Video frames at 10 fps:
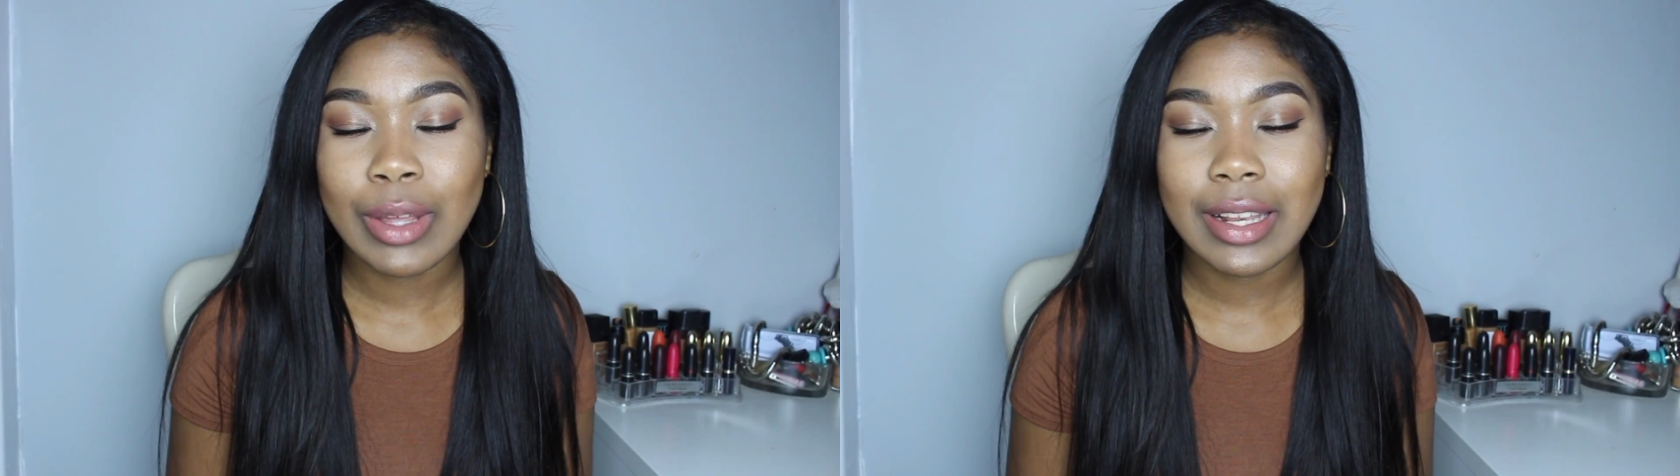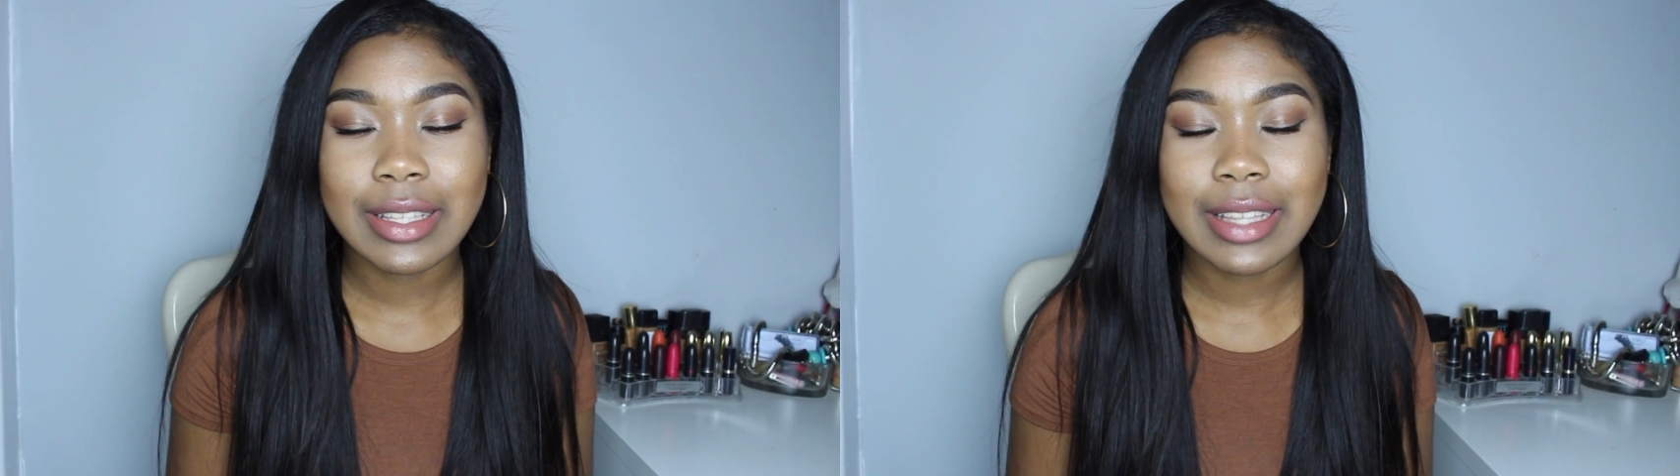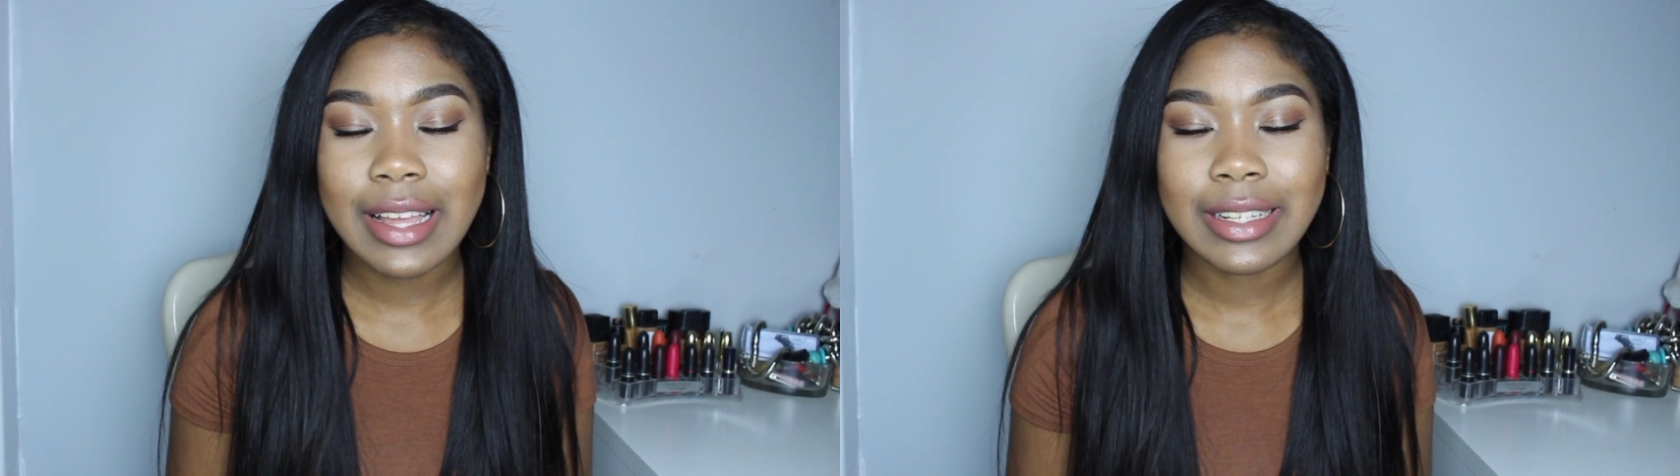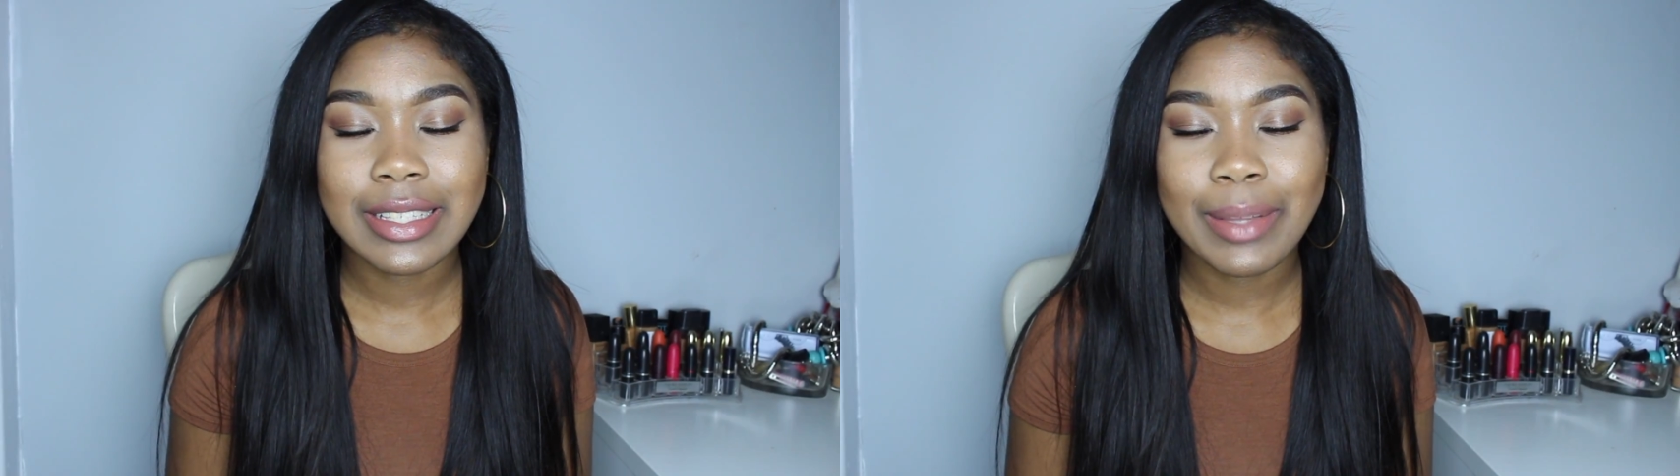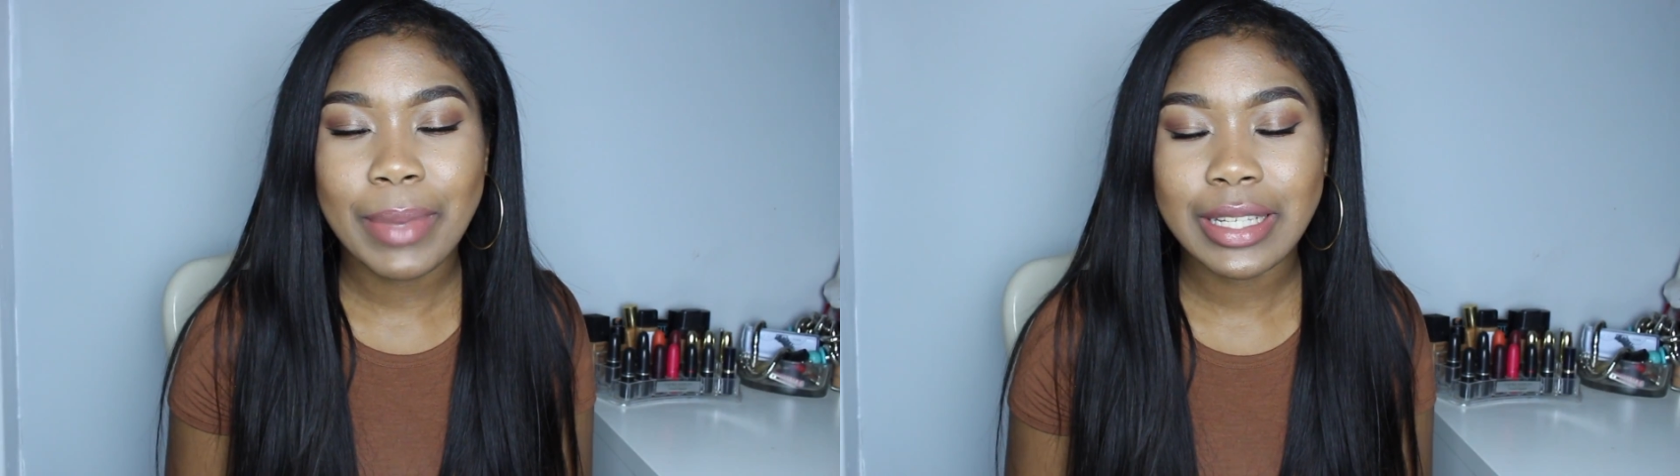and it's the end of
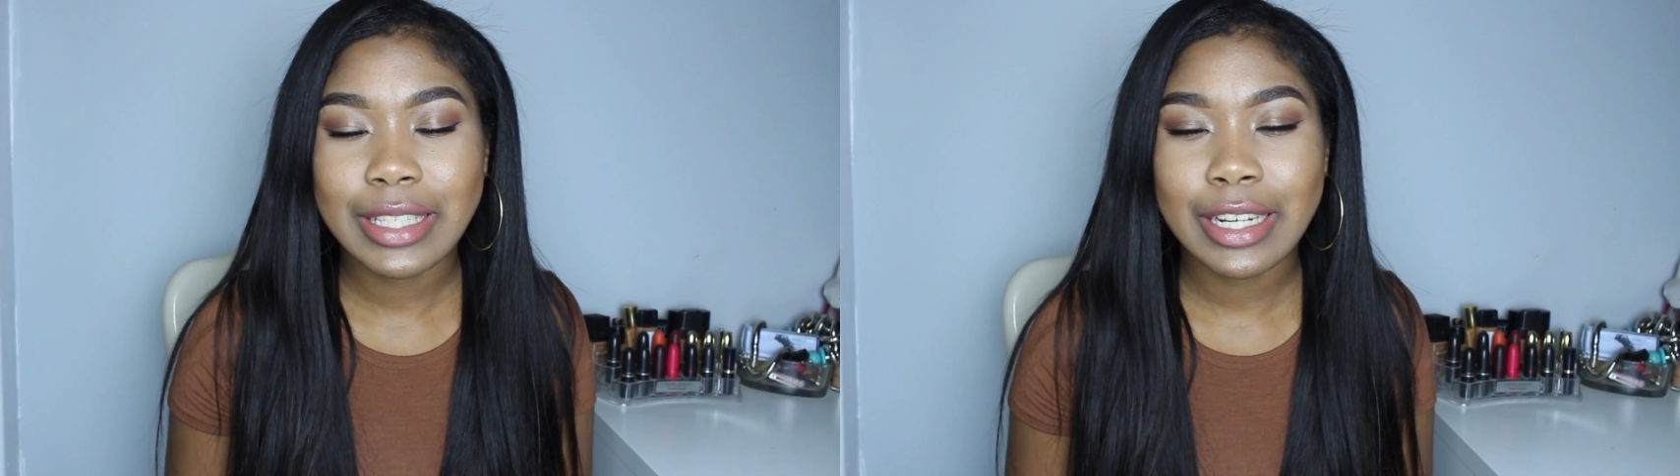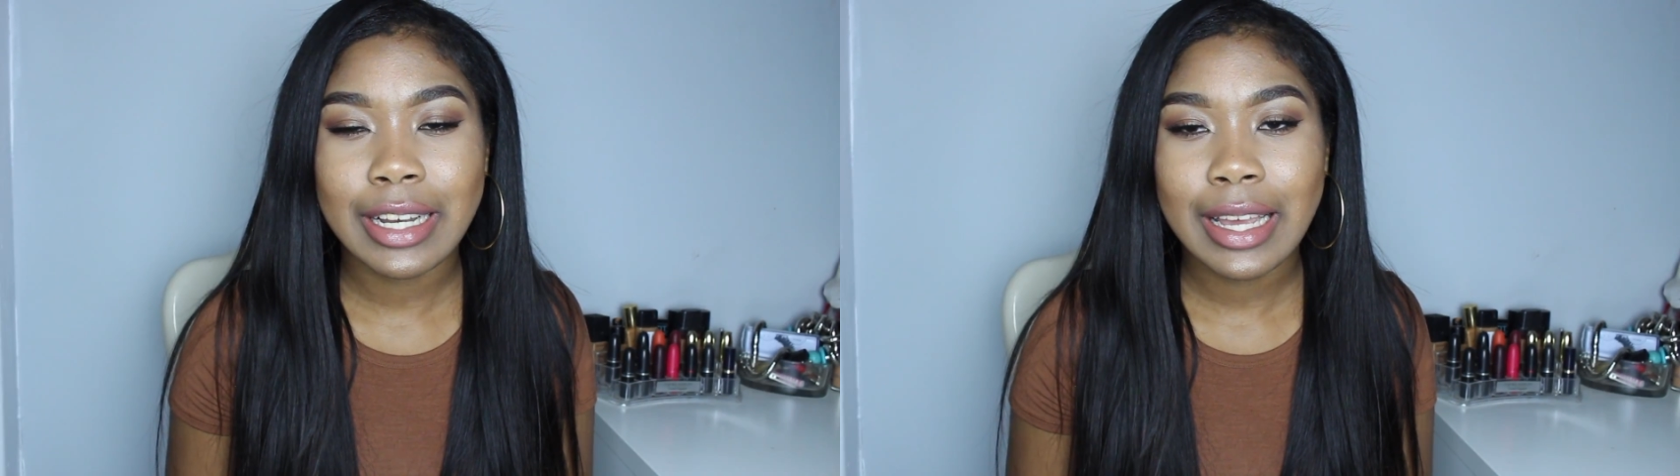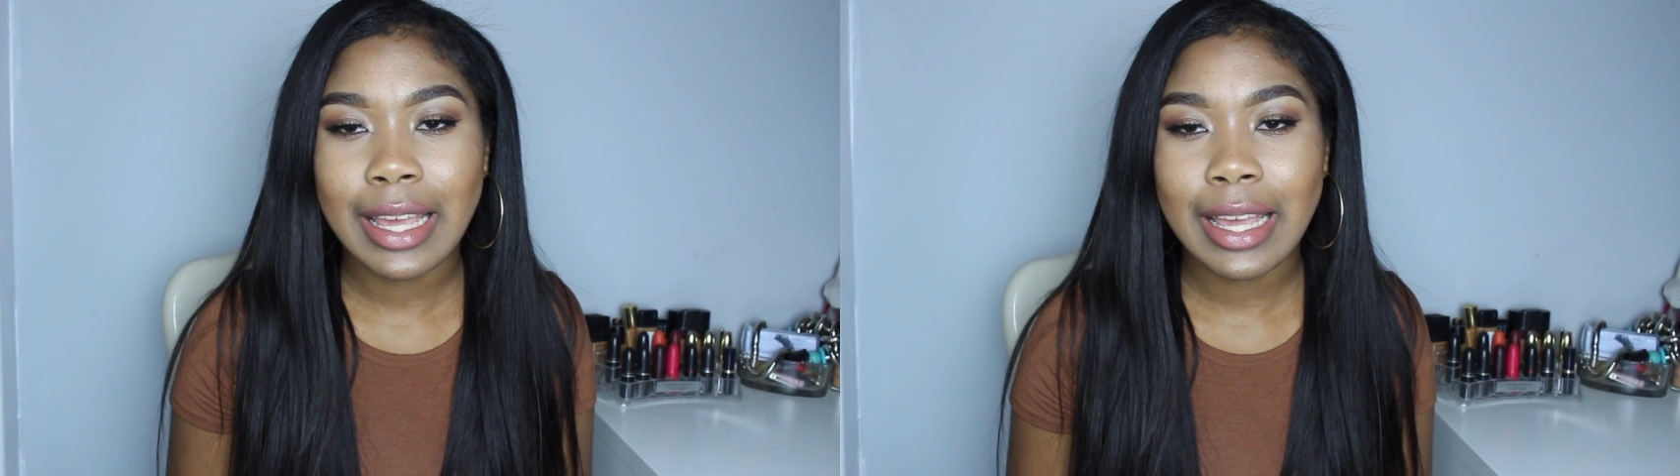semester